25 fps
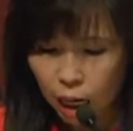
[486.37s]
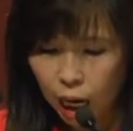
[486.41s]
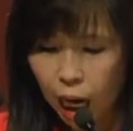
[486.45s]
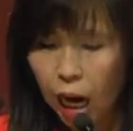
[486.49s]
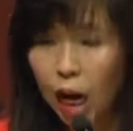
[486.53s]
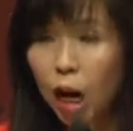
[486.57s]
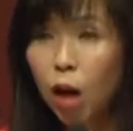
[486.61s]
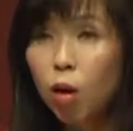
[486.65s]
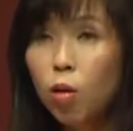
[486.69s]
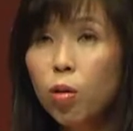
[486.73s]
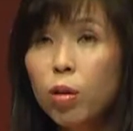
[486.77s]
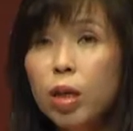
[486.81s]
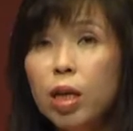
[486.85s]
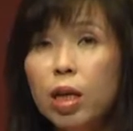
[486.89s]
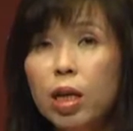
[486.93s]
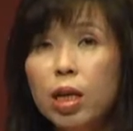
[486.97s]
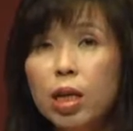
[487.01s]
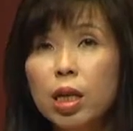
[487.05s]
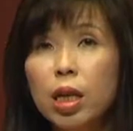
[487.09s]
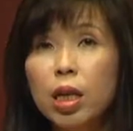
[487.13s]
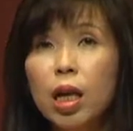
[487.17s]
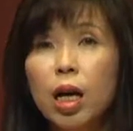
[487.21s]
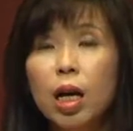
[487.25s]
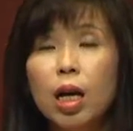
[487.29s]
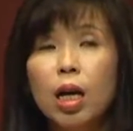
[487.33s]
How
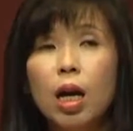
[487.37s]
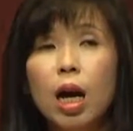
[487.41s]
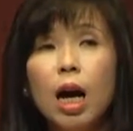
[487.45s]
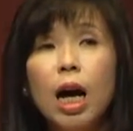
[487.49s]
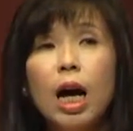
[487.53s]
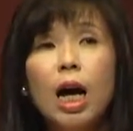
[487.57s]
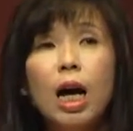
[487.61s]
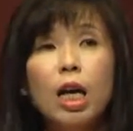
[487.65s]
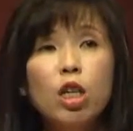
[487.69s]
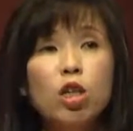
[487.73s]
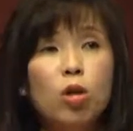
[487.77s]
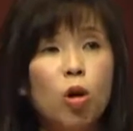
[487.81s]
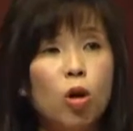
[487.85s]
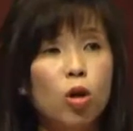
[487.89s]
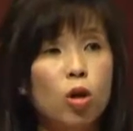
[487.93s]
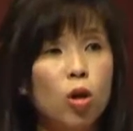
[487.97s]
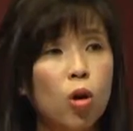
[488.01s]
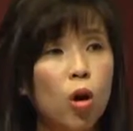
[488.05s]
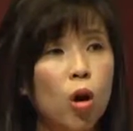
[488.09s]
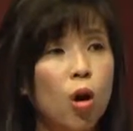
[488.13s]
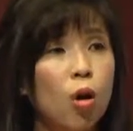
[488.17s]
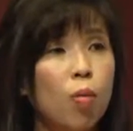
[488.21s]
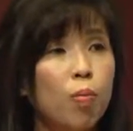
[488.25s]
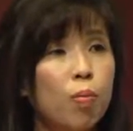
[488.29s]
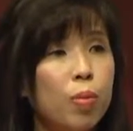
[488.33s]
are your
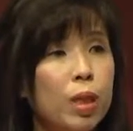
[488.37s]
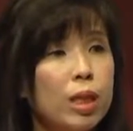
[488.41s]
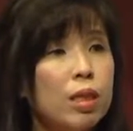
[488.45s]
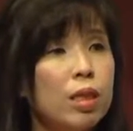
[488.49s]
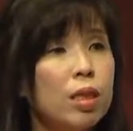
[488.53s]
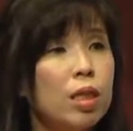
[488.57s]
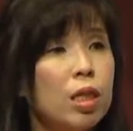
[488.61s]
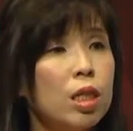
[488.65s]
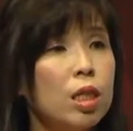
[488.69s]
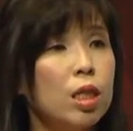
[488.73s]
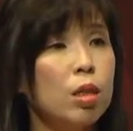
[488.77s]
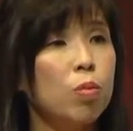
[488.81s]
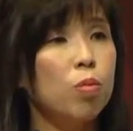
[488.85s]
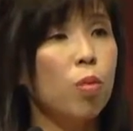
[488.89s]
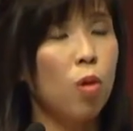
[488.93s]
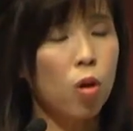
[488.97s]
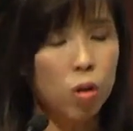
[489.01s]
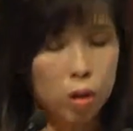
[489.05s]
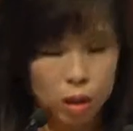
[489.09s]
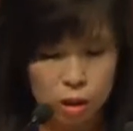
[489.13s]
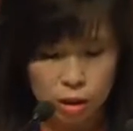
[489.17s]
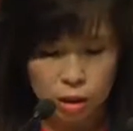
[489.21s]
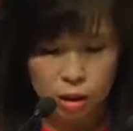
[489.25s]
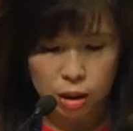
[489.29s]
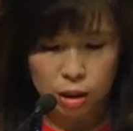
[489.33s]
core business
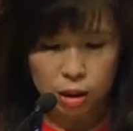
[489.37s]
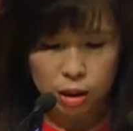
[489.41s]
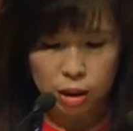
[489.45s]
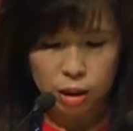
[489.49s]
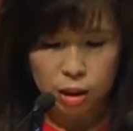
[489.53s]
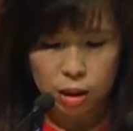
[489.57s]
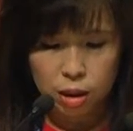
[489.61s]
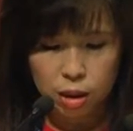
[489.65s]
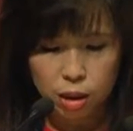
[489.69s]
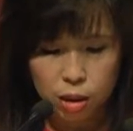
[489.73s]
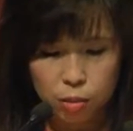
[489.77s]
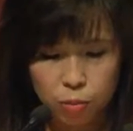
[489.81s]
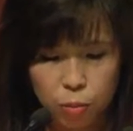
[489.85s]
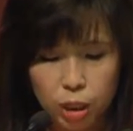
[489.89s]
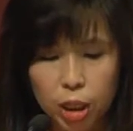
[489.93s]
models